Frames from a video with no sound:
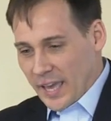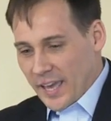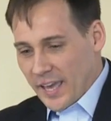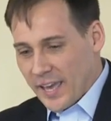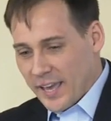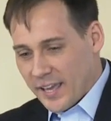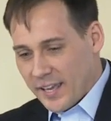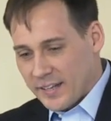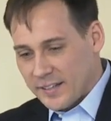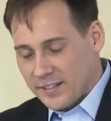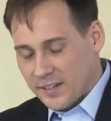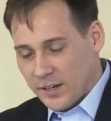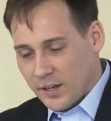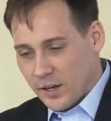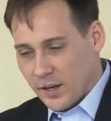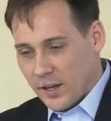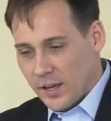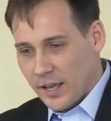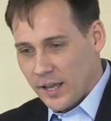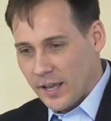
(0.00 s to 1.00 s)
And
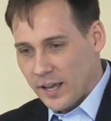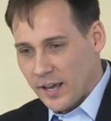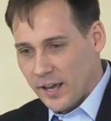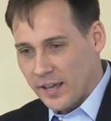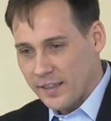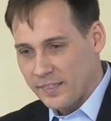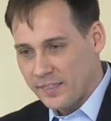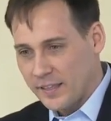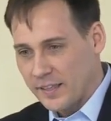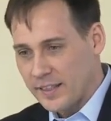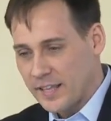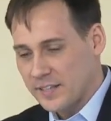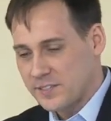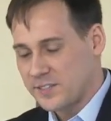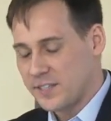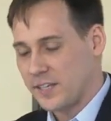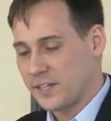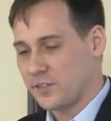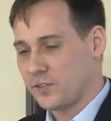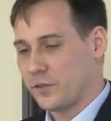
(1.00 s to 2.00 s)
uh, I think
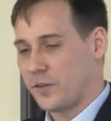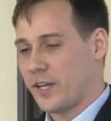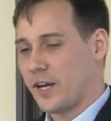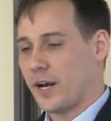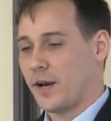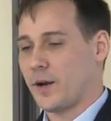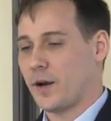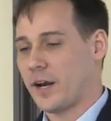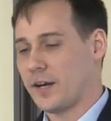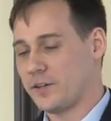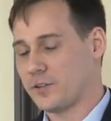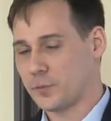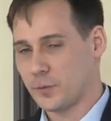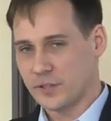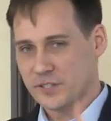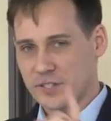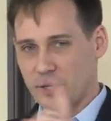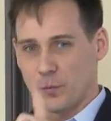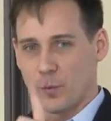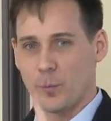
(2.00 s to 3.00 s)
that's it. So, and then I, I just
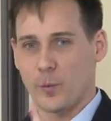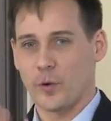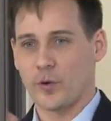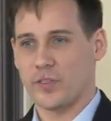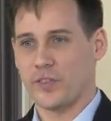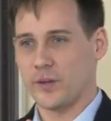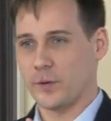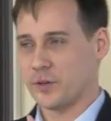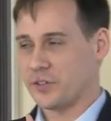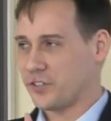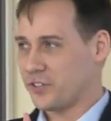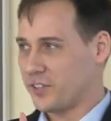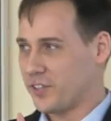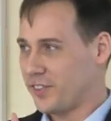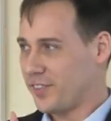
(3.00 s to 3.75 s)
want to say one more thing, which is to